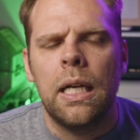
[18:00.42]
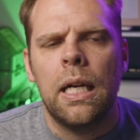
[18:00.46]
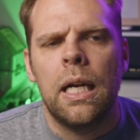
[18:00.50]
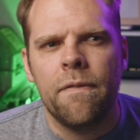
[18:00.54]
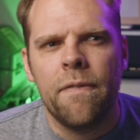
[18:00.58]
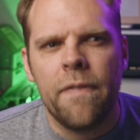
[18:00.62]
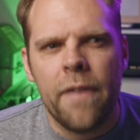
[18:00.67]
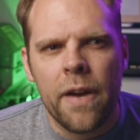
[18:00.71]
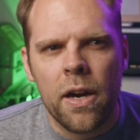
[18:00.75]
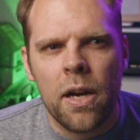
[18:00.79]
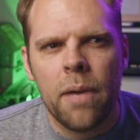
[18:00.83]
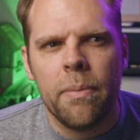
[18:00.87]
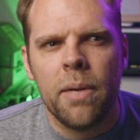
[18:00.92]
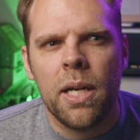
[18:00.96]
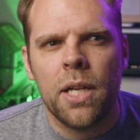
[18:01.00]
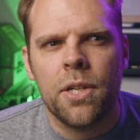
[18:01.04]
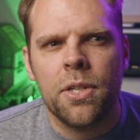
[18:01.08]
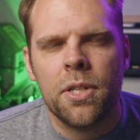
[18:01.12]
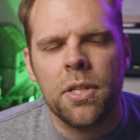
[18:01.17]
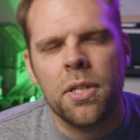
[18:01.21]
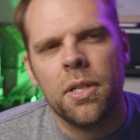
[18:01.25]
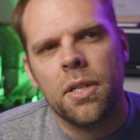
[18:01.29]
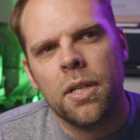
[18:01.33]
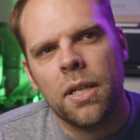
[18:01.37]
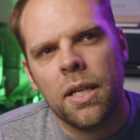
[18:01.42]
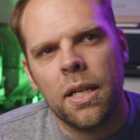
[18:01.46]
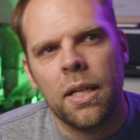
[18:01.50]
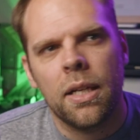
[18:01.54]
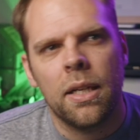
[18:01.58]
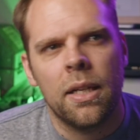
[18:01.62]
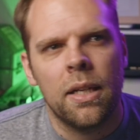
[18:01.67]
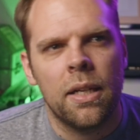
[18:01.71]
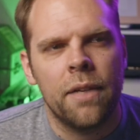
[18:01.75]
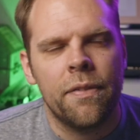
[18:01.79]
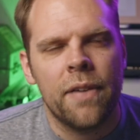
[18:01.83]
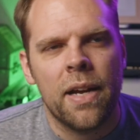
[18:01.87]
Very much,
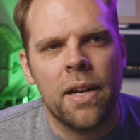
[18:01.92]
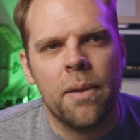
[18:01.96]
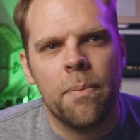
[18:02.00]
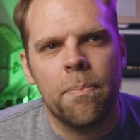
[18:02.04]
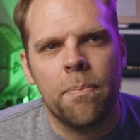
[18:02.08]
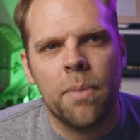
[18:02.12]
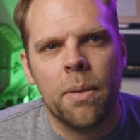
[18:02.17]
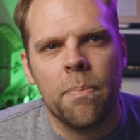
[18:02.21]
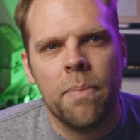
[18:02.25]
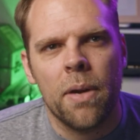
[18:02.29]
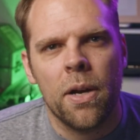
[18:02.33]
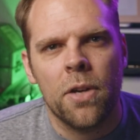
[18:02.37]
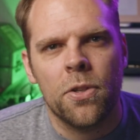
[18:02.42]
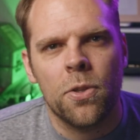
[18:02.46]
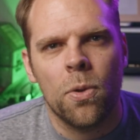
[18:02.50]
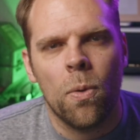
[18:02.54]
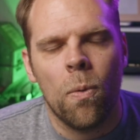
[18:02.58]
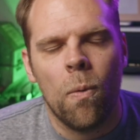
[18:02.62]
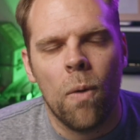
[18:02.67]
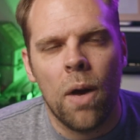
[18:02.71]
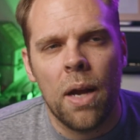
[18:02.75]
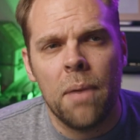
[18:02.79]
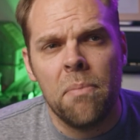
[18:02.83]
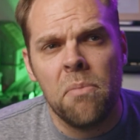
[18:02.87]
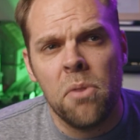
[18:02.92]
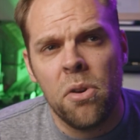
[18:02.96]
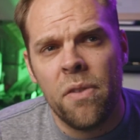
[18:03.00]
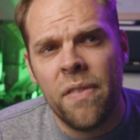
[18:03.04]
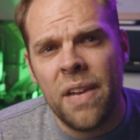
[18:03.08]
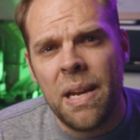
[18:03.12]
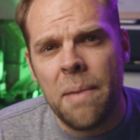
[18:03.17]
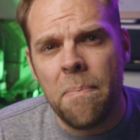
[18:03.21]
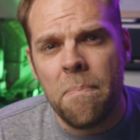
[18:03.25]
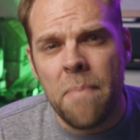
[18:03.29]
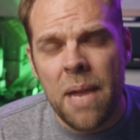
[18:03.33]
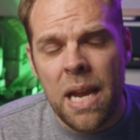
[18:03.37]
uh, if I had to compare it to one
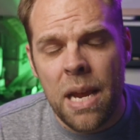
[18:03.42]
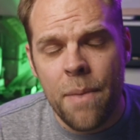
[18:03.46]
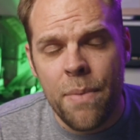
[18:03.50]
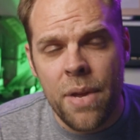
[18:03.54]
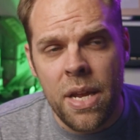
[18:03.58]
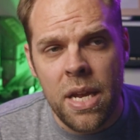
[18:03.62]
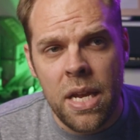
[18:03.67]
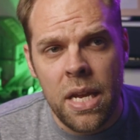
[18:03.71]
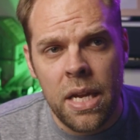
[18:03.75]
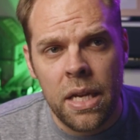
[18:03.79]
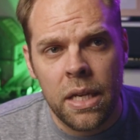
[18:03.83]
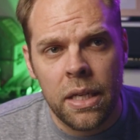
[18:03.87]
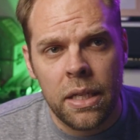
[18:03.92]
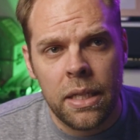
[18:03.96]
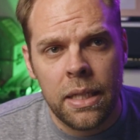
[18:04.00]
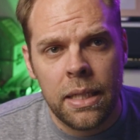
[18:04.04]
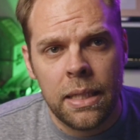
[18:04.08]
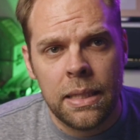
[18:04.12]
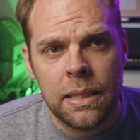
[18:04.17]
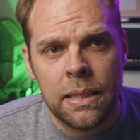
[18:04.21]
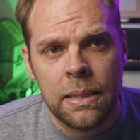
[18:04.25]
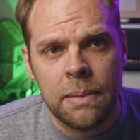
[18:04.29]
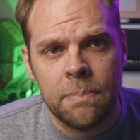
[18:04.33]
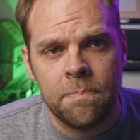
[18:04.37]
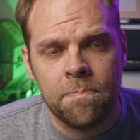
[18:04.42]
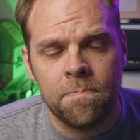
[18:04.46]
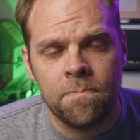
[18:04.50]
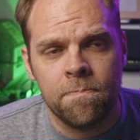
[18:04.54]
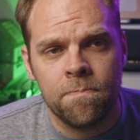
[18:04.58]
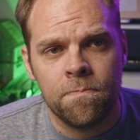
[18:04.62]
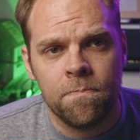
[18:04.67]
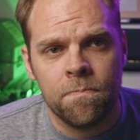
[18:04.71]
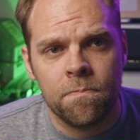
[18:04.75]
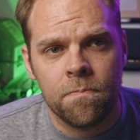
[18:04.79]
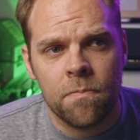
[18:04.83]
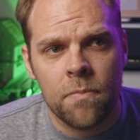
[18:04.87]
movie, maybe
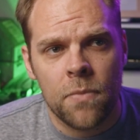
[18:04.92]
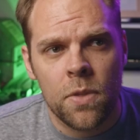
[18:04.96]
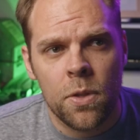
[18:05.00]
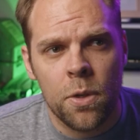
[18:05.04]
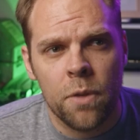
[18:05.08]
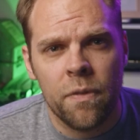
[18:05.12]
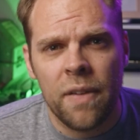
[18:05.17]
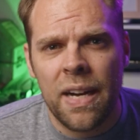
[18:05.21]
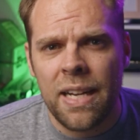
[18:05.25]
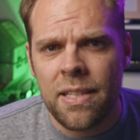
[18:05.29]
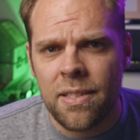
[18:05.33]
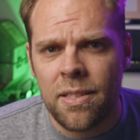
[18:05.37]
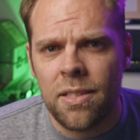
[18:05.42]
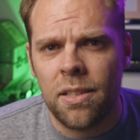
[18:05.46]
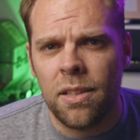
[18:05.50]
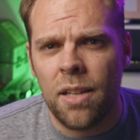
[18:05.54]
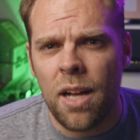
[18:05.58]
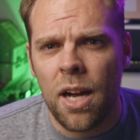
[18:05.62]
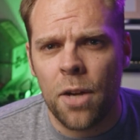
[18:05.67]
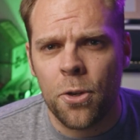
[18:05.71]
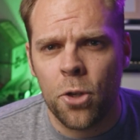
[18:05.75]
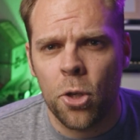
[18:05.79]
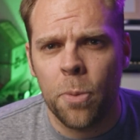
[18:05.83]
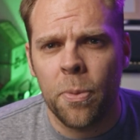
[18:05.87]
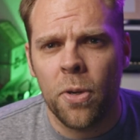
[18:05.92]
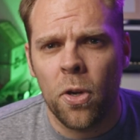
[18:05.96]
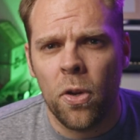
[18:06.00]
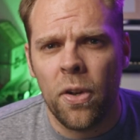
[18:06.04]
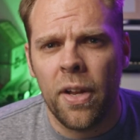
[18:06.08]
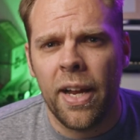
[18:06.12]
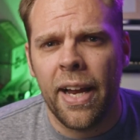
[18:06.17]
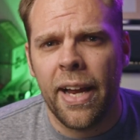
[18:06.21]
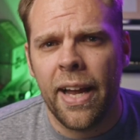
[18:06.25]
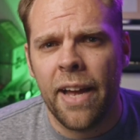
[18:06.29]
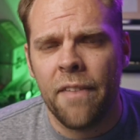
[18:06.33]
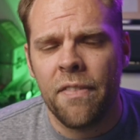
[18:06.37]
um, Your Vice is a Locked Room and
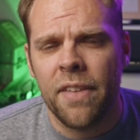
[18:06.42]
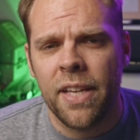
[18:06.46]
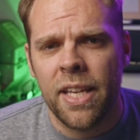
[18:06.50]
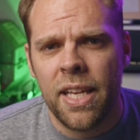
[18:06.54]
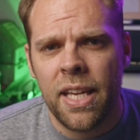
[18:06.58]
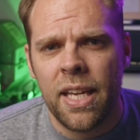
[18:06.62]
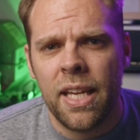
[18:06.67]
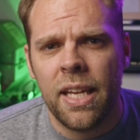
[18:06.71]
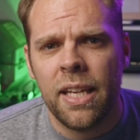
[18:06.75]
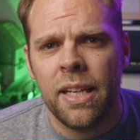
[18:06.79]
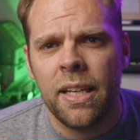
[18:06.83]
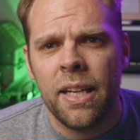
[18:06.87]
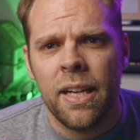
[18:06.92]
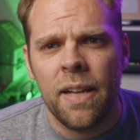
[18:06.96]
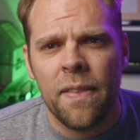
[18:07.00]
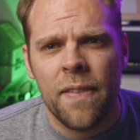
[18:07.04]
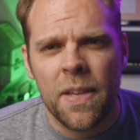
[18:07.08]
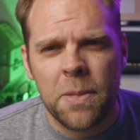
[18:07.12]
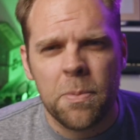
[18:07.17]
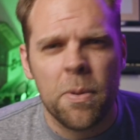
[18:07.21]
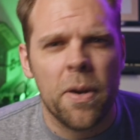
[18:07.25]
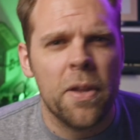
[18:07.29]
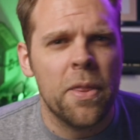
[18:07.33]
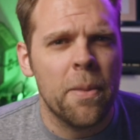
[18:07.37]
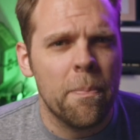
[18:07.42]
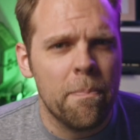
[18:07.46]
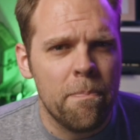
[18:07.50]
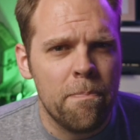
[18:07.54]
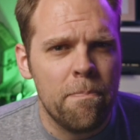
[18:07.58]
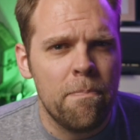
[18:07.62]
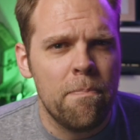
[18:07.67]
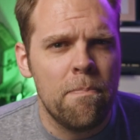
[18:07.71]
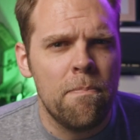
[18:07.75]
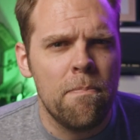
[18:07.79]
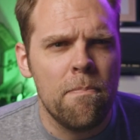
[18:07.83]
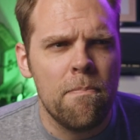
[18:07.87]
Only I Have the Key. That's probably
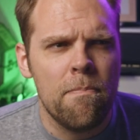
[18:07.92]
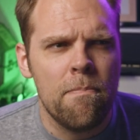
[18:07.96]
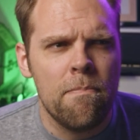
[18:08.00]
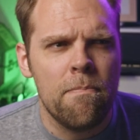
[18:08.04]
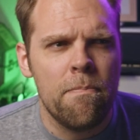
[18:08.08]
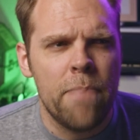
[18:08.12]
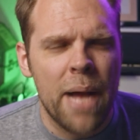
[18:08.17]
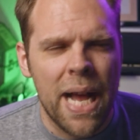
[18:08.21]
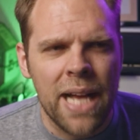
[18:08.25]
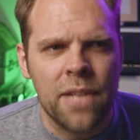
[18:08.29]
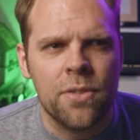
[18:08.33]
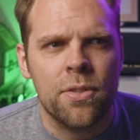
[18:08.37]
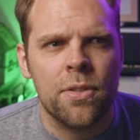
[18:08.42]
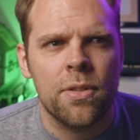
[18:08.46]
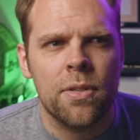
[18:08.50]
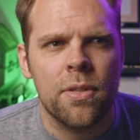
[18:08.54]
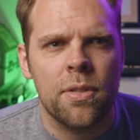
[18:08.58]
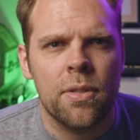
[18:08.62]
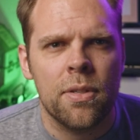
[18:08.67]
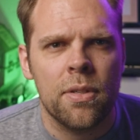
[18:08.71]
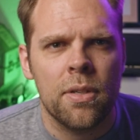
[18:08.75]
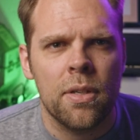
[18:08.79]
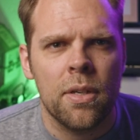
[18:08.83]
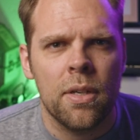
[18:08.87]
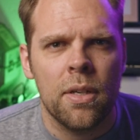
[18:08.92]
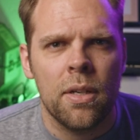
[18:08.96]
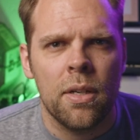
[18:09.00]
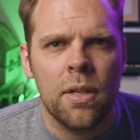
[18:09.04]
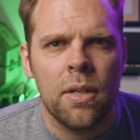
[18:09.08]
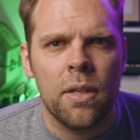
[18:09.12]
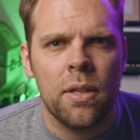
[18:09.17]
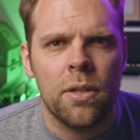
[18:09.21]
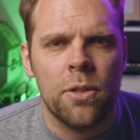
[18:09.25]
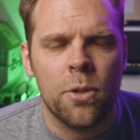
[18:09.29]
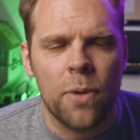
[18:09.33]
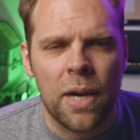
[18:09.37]
the best
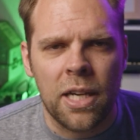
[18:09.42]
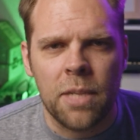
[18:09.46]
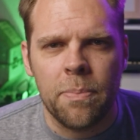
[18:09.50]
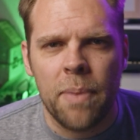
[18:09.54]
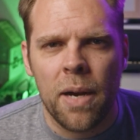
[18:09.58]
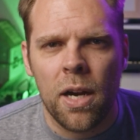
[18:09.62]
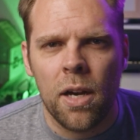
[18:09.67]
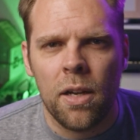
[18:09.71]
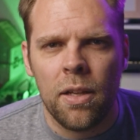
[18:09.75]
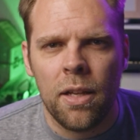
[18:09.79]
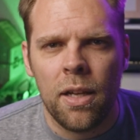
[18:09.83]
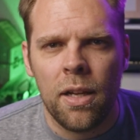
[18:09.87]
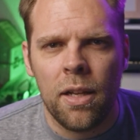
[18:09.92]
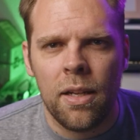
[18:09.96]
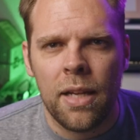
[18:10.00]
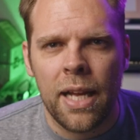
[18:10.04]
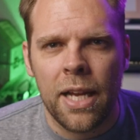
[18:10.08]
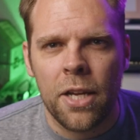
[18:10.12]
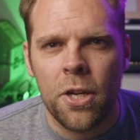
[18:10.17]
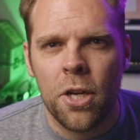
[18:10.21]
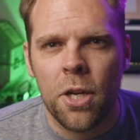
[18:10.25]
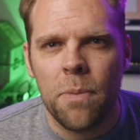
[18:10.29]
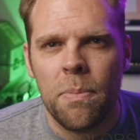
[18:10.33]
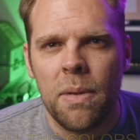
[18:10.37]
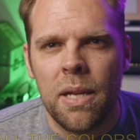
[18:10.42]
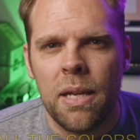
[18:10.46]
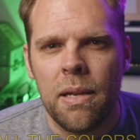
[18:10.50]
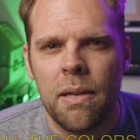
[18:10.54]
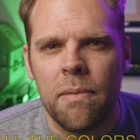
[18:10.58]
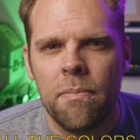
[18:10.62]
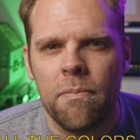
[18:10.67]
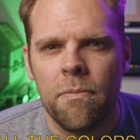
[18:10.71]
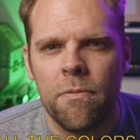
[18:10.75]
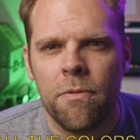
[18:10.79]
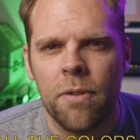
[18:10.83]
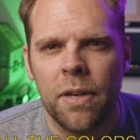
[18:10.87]
Direct Parallel. I could
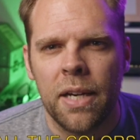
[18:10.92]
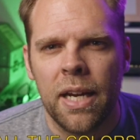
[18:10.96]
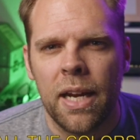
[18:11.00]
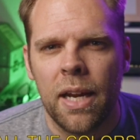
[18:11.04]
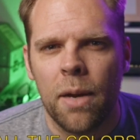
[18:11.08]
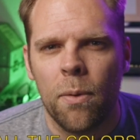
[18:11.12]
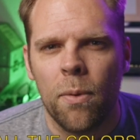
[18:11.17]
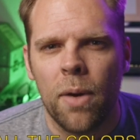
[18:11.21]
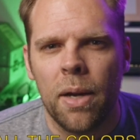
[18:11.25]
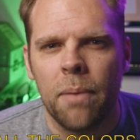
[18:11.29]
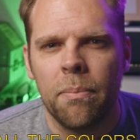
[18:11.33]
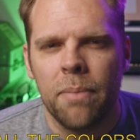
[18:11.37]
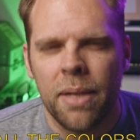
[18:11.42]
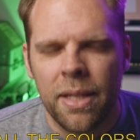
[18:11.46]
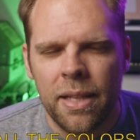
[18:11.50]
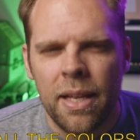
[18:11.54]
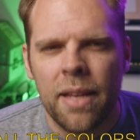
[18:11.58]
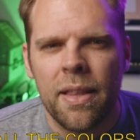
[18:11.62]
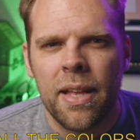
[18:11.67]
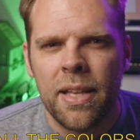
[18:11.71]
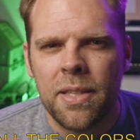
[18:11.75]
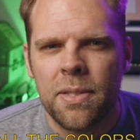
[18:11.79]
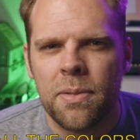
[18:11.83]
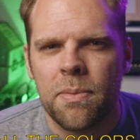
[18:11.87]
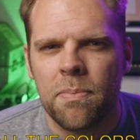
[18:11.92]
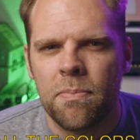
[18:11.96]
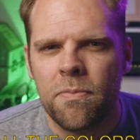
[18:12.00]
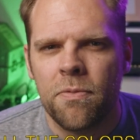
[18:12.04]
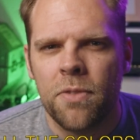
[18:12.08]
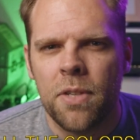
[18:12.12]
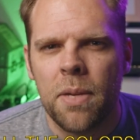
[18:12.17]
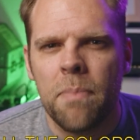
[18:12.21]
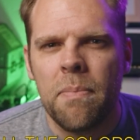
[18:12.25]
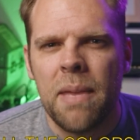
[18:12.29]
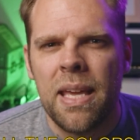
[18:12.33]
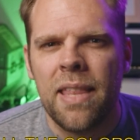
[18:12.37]
be forgetting one, but that's
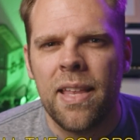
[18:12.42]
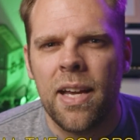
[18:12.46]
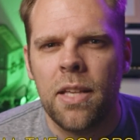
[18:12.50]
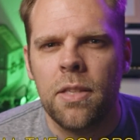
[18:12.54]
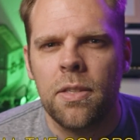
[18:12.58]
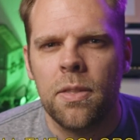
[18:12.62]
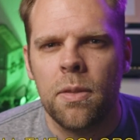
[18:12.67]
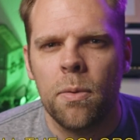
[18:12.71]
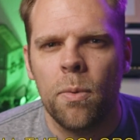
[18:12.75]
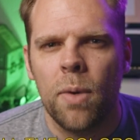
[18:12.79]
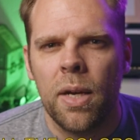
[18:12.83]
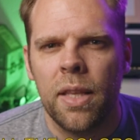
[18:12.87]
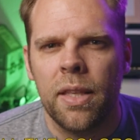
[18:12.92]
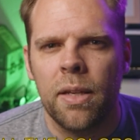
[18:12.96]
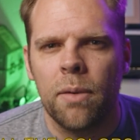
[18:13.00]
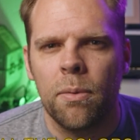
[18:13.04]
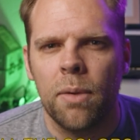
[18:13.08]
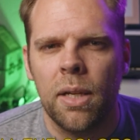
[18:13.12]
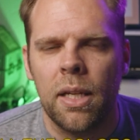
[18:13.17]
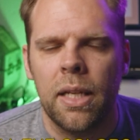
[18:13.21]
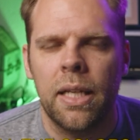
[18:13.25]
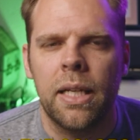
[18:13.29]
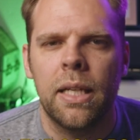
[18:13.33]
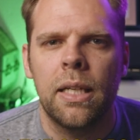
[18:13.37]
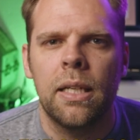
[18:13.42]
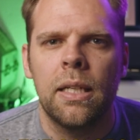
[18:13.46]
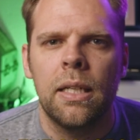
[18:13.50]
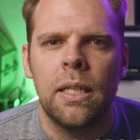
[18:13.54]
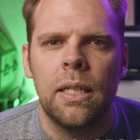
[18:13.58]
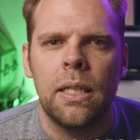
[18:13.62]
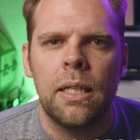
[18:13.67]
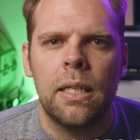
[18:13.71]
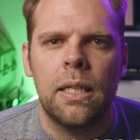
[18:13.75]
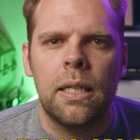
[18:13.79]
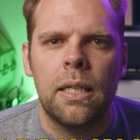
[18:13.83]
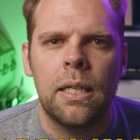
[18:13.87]
to me that's the one that really
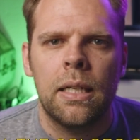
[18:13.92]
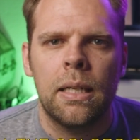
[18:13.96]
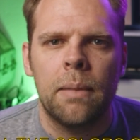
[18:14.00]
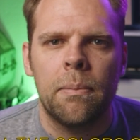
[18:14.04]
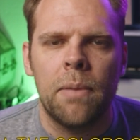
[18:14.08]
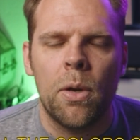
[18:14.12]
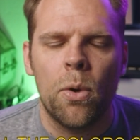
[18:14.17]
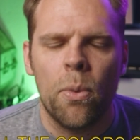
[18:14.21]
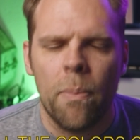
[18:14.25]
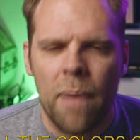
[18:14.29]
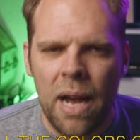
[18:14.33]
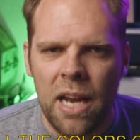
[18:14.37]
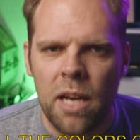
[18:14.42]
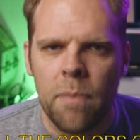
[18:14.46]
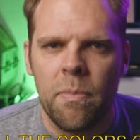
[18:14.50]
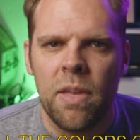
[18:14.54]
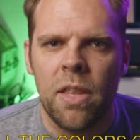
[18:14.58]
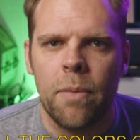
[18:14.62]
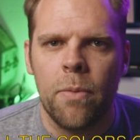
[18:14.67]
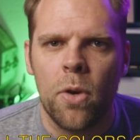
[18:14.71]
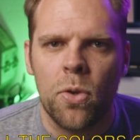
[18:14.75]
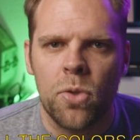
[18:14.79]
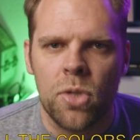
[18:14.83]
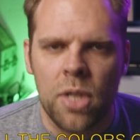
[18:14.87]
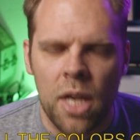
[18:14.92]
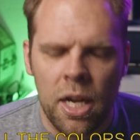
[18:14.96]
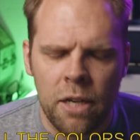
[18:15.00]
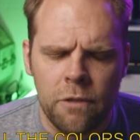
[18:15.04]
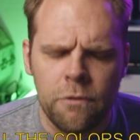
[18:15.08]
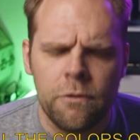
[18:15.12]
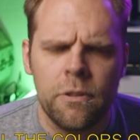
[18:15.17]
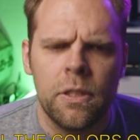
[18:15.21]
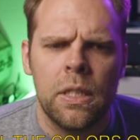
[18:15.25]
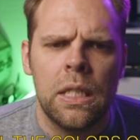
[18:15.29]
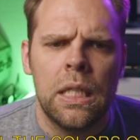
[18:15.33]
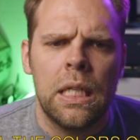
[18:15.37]
um, it reminded me the most
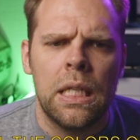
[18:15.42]
of.